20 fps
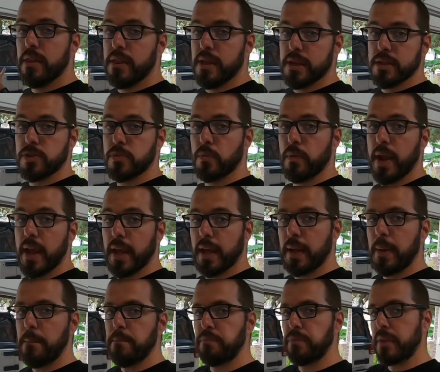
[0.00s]
this rig.
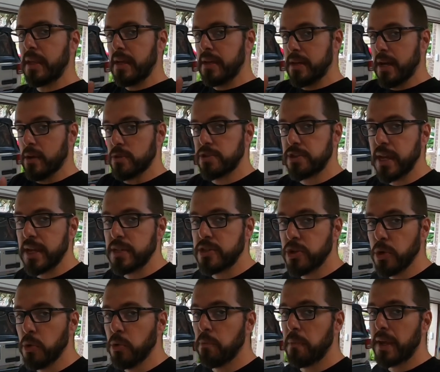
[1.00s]
Now stay
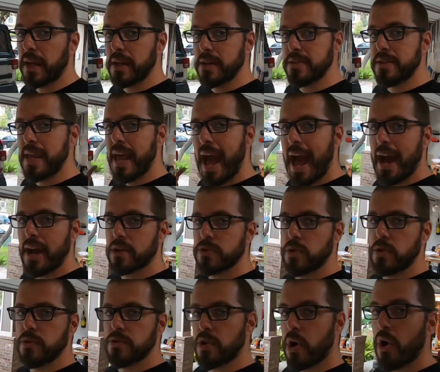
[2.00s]
tuned, because the
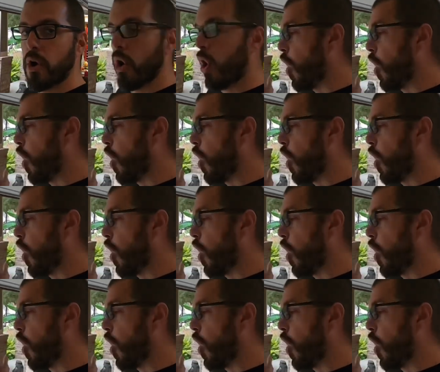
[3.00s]
axles are